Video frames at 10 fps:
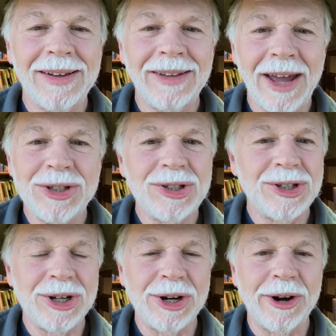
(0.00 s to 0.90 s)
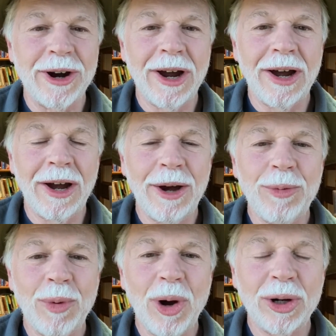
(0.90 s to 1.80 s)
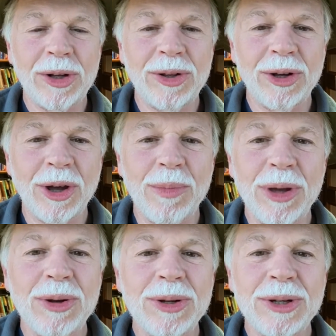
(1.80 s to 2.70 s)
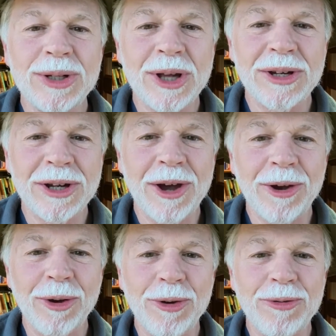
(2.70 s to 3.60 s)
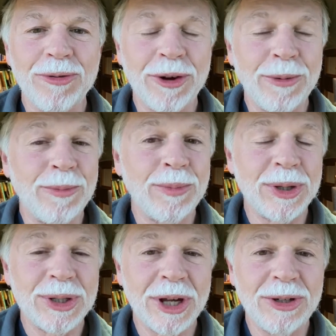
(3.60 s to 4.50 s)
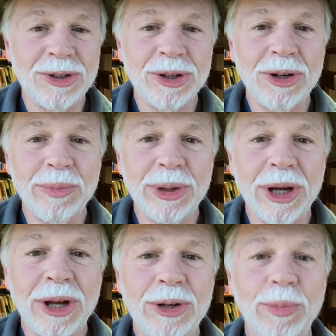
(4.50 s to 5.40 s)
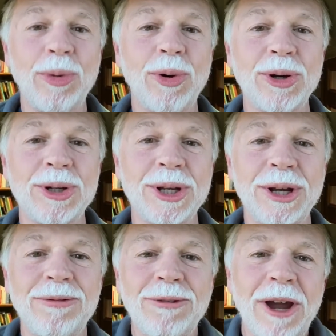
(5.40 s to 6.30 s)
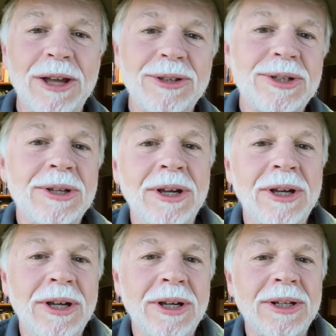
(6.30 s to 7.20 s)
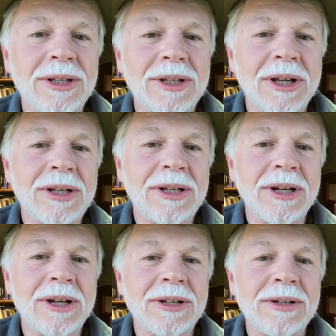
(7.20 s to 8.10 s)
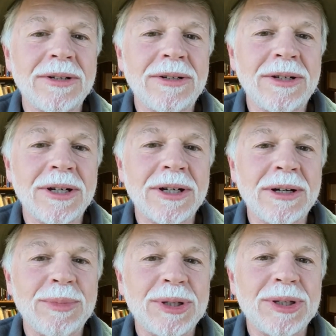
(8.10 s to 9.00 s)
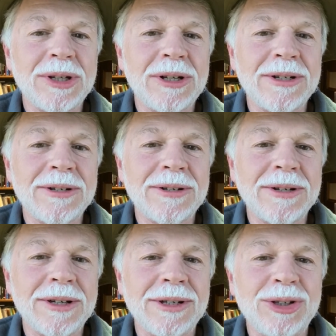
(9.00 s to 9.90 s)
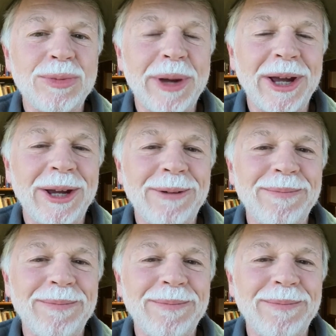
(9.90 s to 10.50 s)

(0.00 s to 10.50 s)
Last year, I walked the Camino de Santiago from Saint-Jean-Pied-de-Port in France to Santiago de Compostela in Spain,